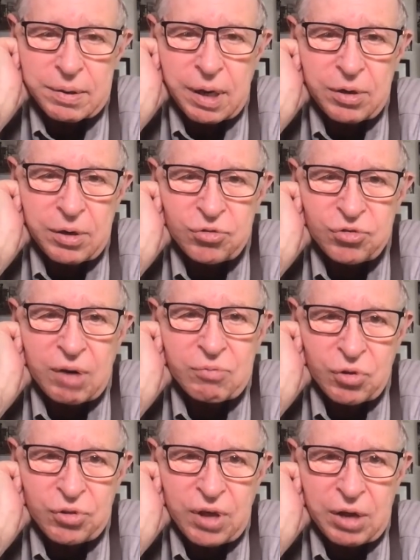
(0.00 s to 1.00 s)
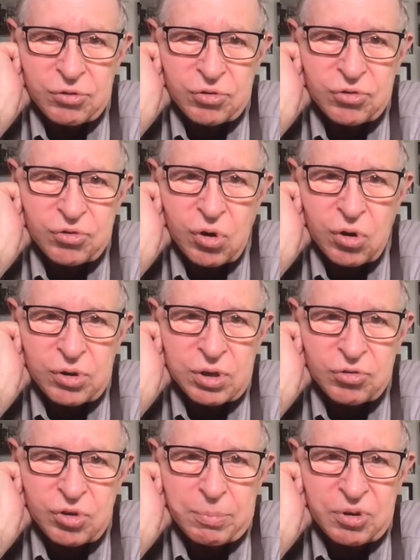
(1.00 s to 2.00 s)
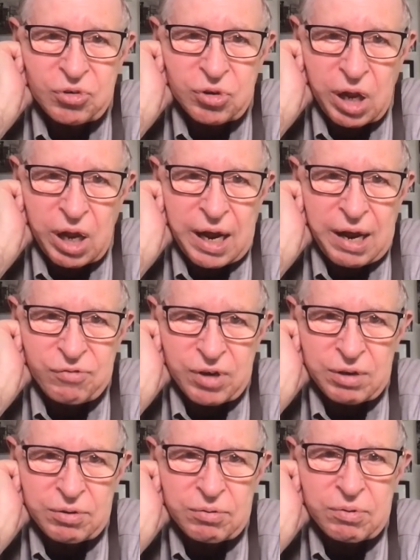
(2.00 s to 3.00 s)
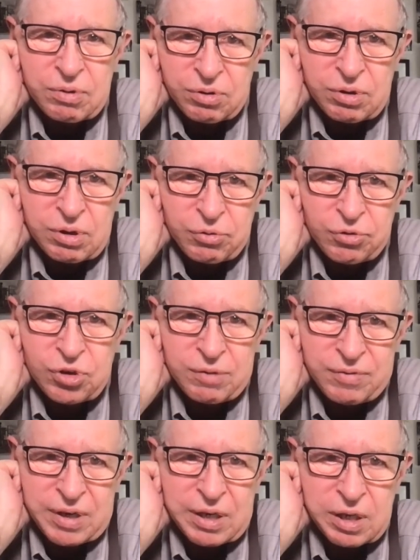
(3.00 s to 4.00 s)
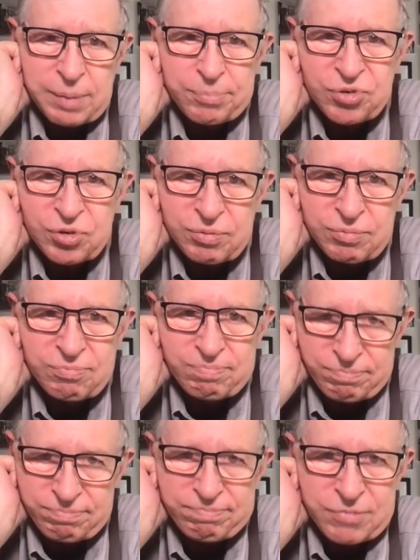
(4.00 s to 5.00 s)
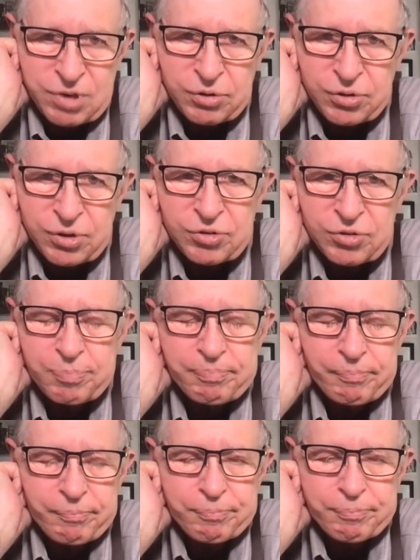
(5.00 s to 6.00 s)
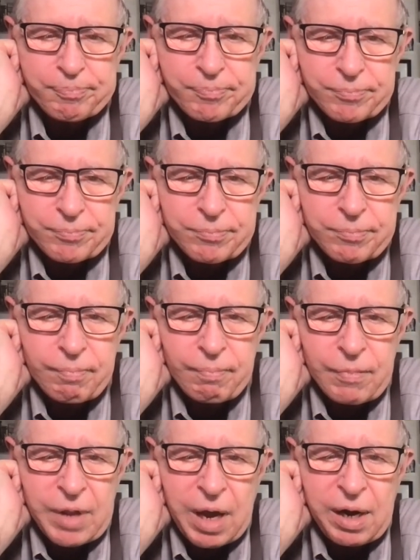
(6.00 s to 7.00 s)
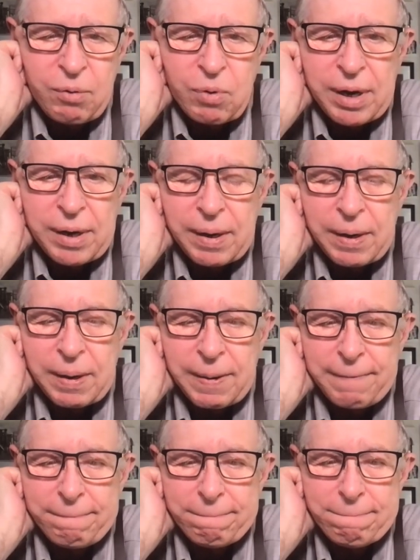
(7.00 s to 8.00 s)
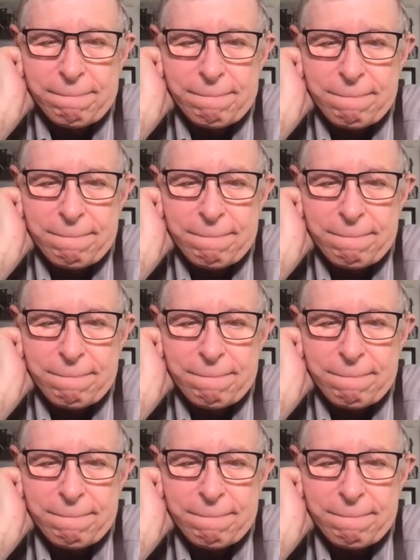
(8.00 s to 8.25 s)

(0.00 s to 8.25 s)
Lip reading: I know several thousand saw the exhibits live, and there were TV clips and other things. Anyway, so on